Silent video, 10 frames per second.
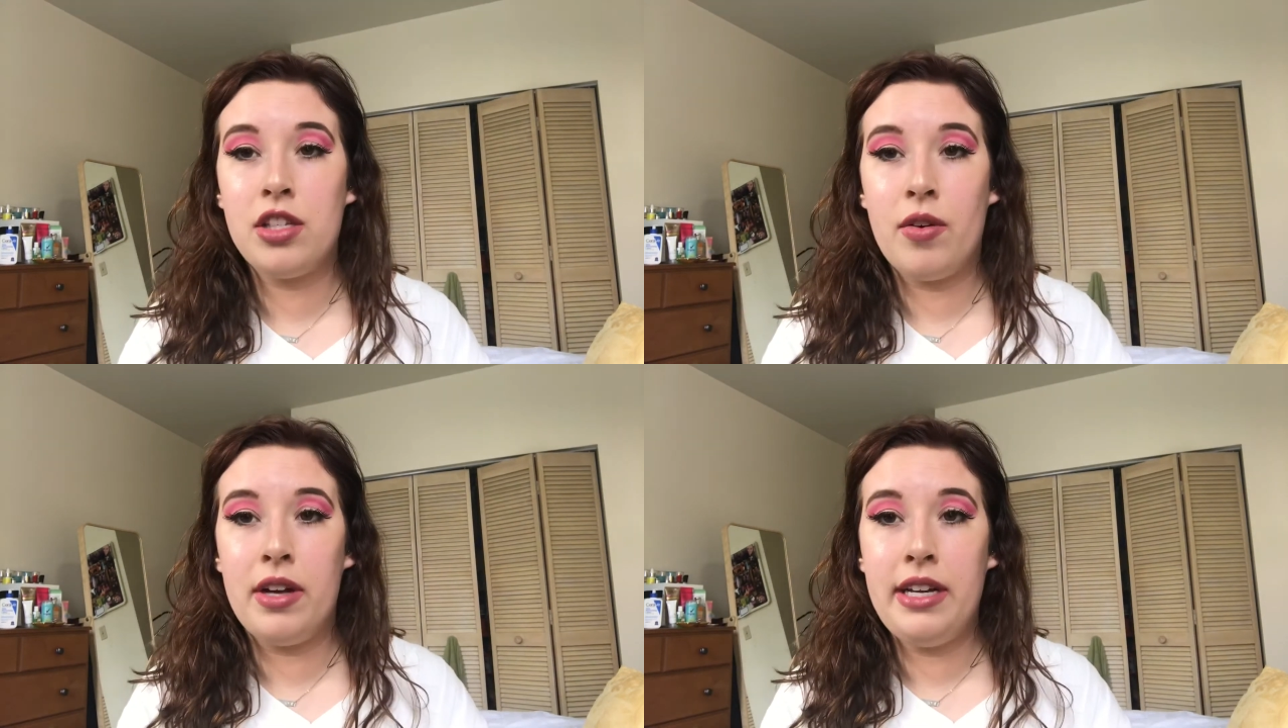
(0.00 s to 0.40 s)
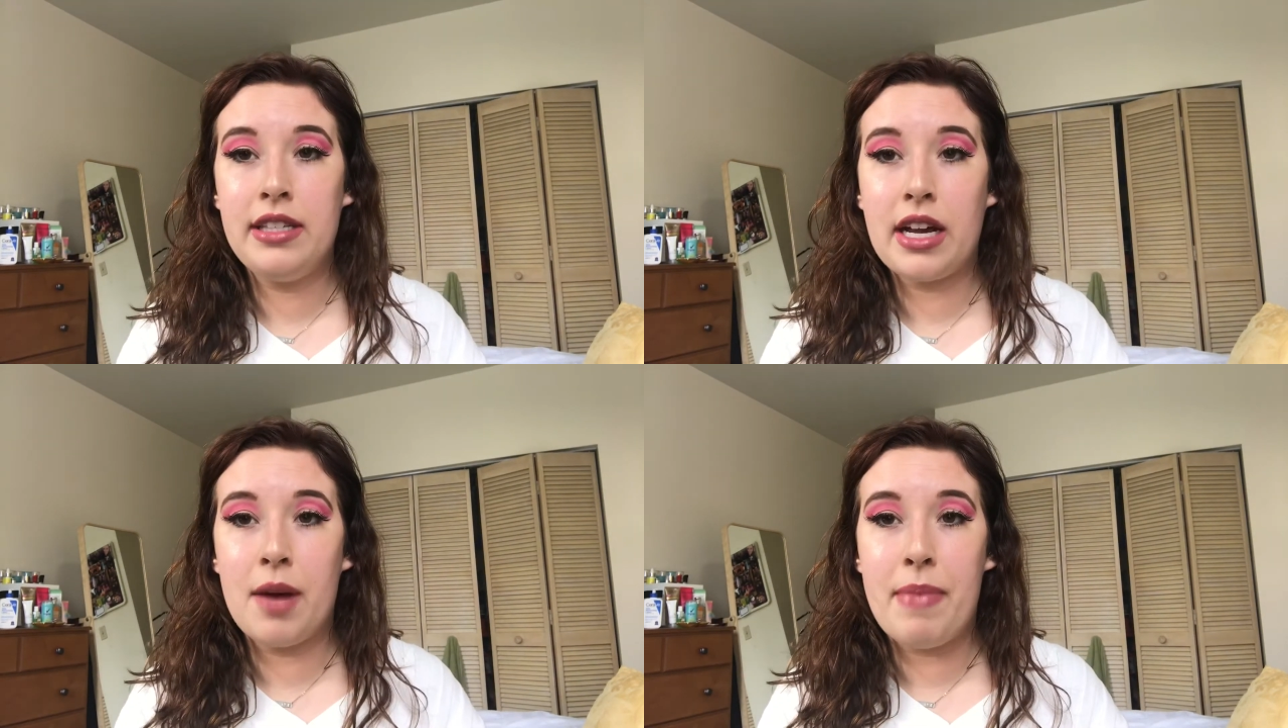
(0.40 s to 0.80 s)
So it
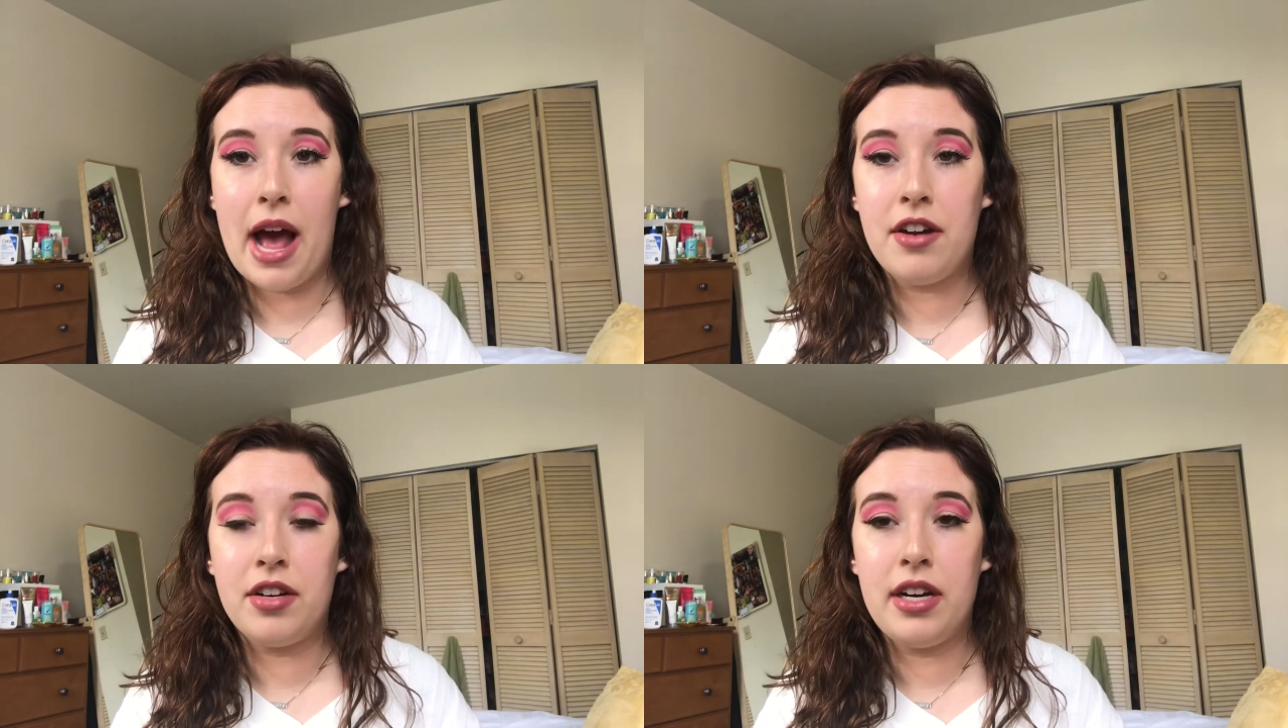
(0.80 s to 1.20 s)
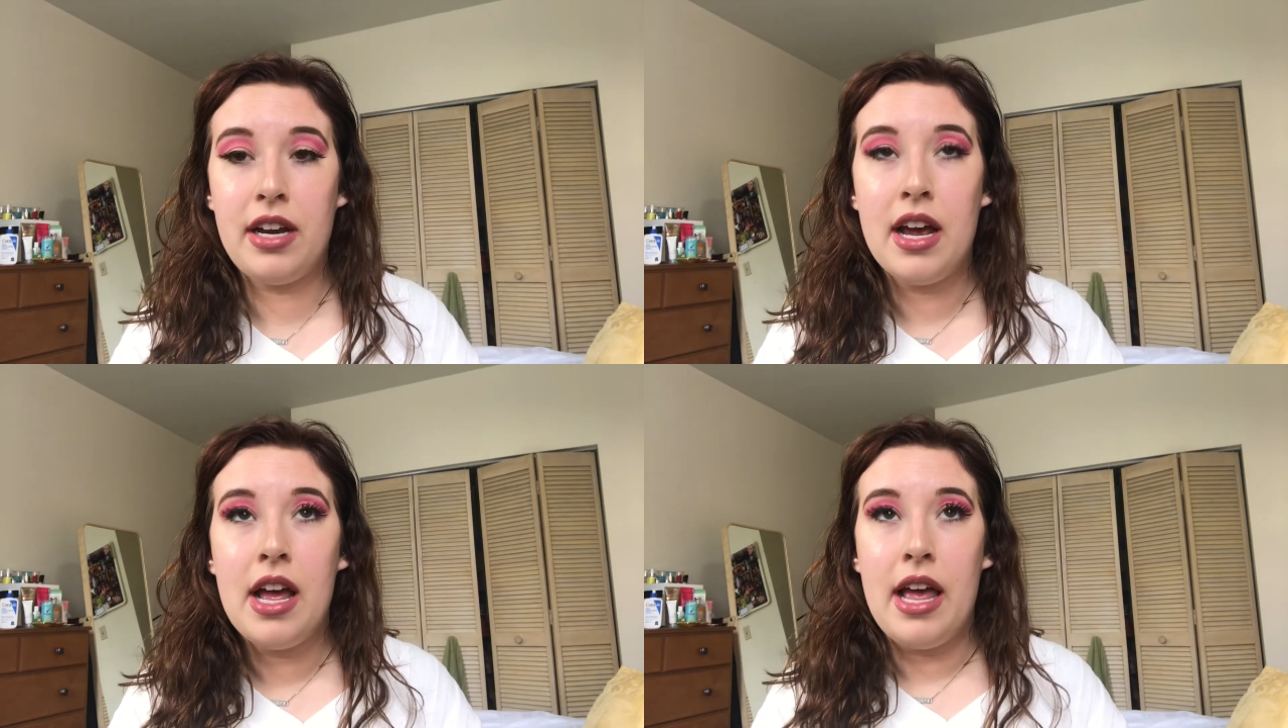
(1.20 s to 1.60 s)
needs like a battery
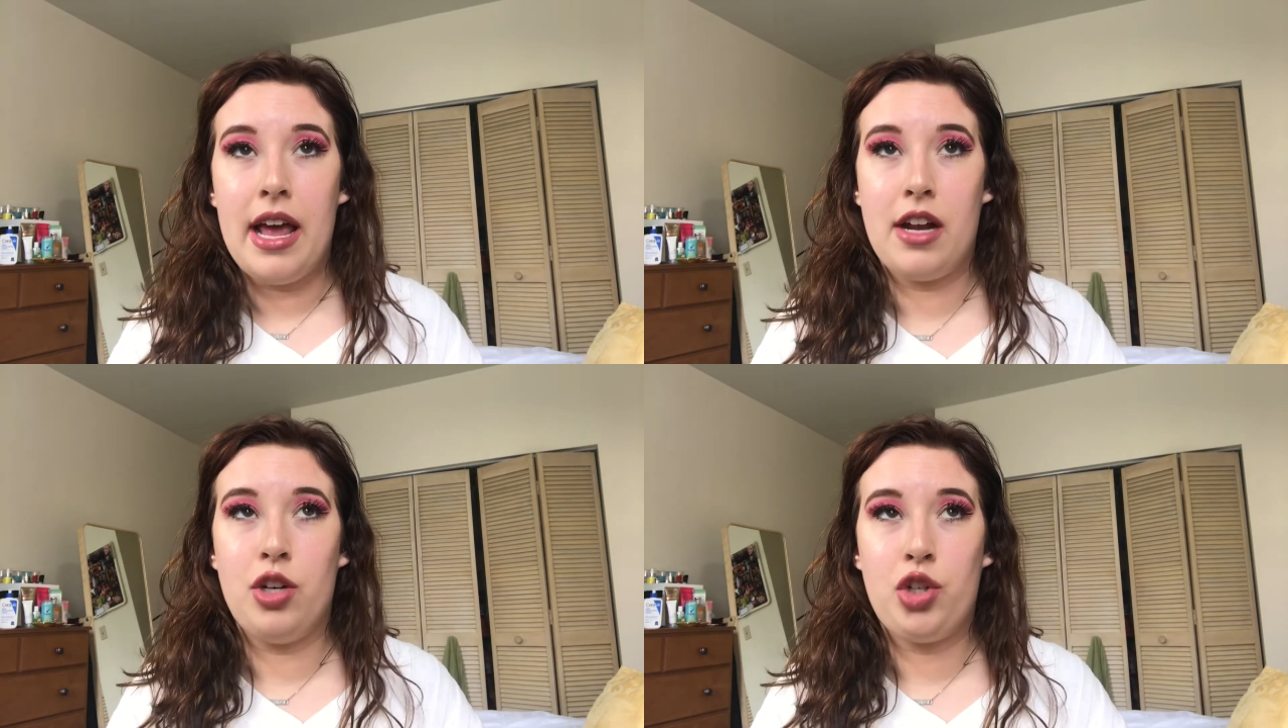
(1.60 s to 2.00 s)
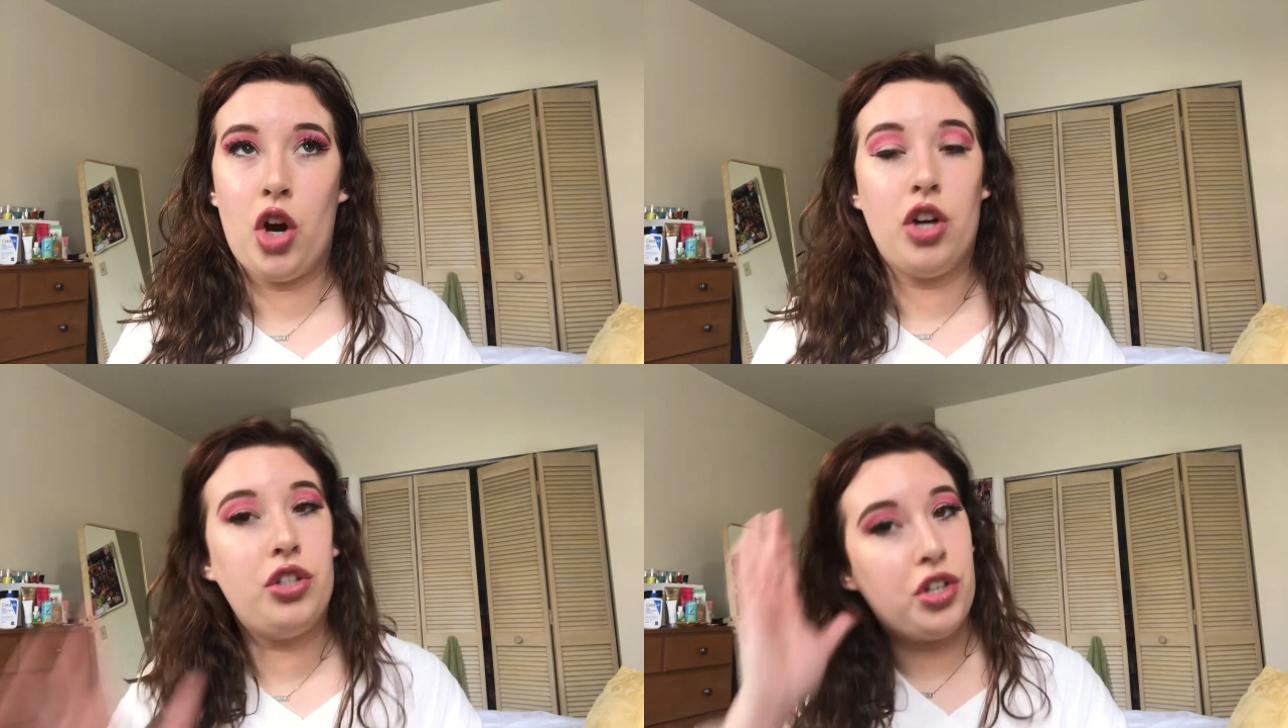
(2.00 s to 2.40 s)
and a
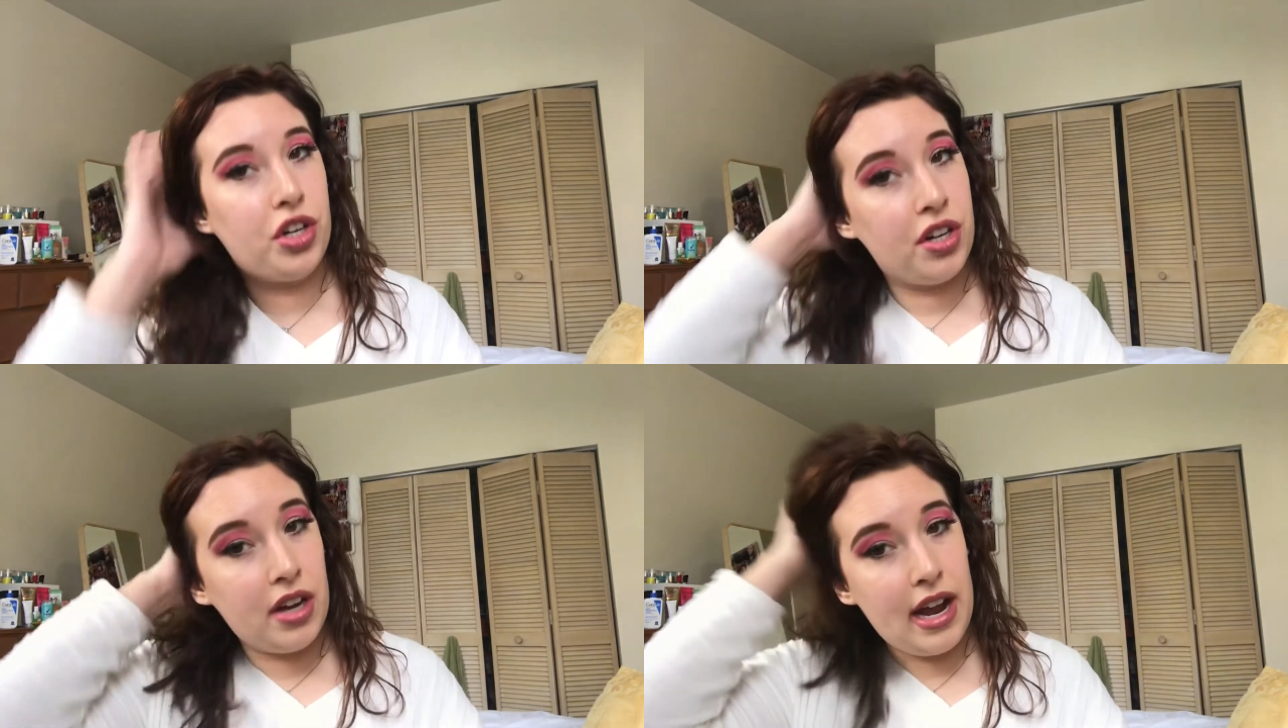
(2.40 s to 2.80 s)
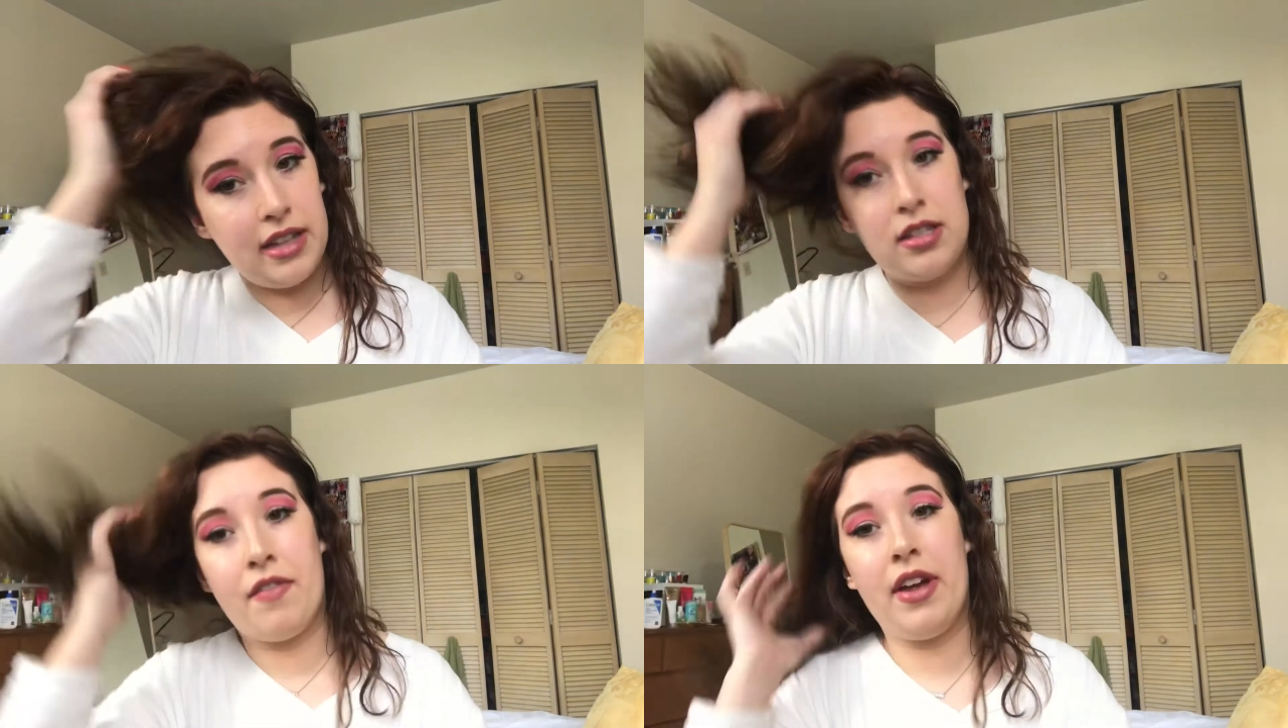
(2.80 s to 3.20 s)
charger
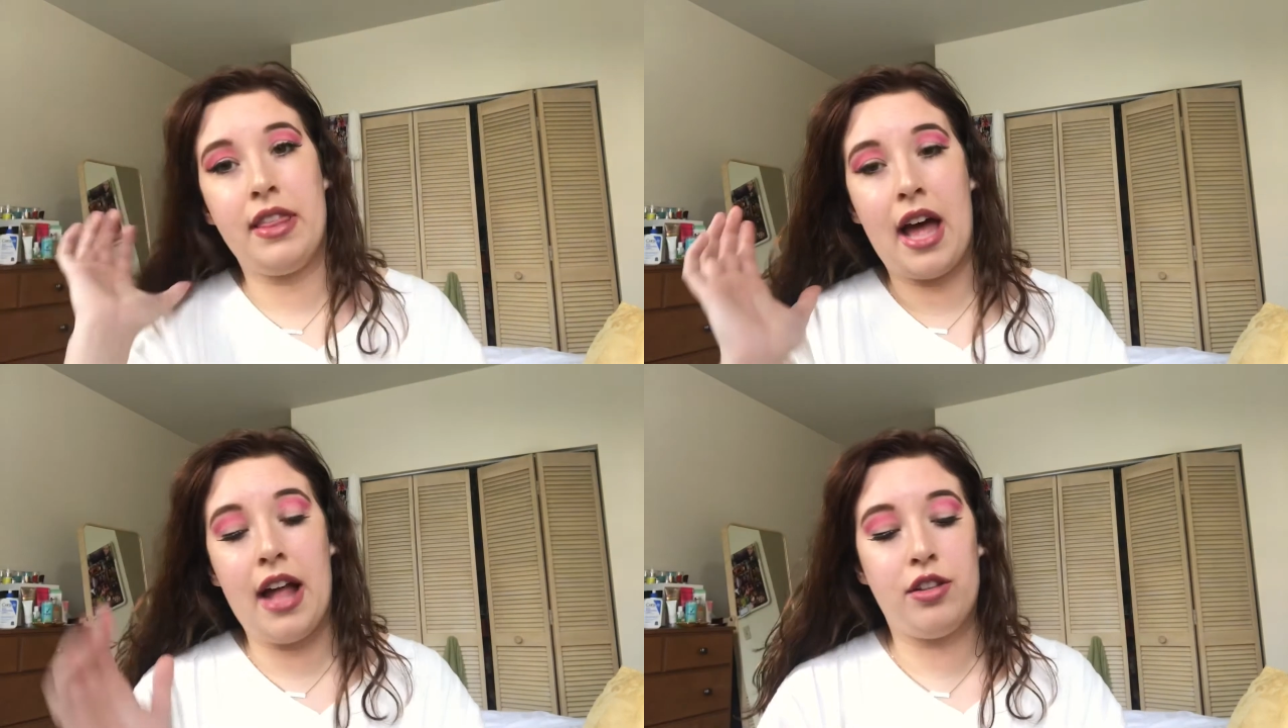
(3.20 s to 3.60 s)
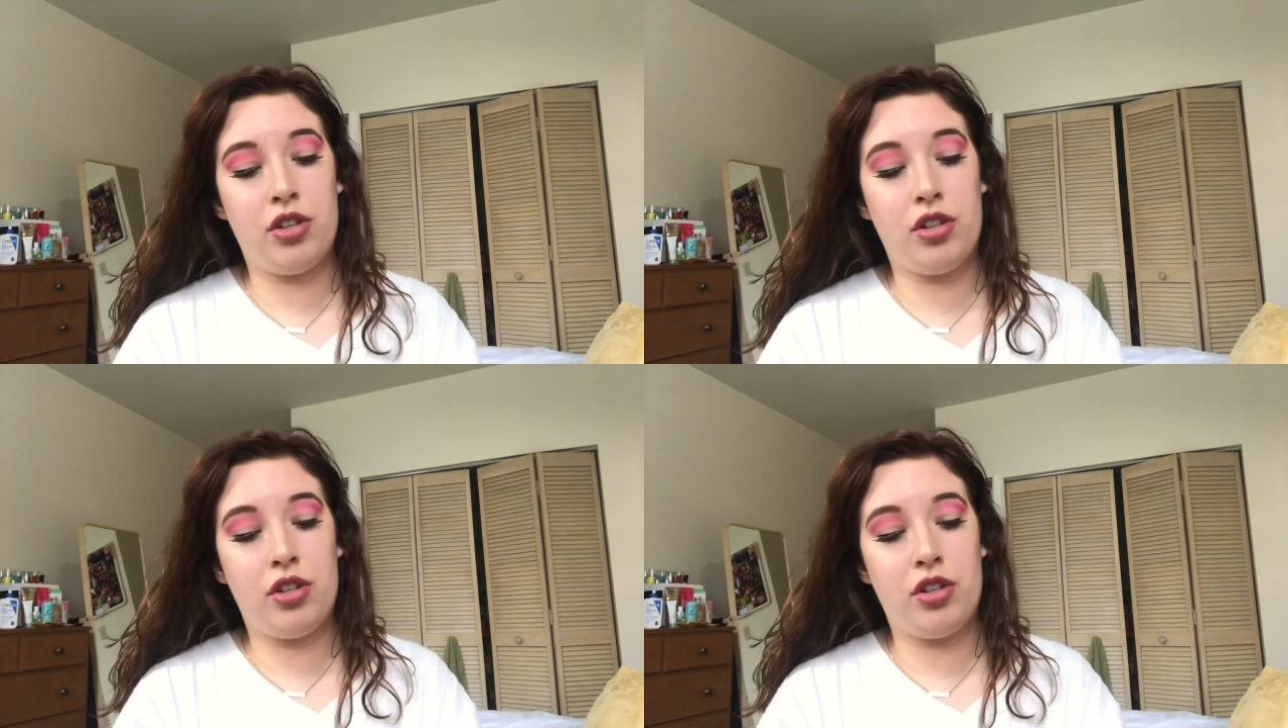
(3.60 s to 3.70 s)
and stuff like that.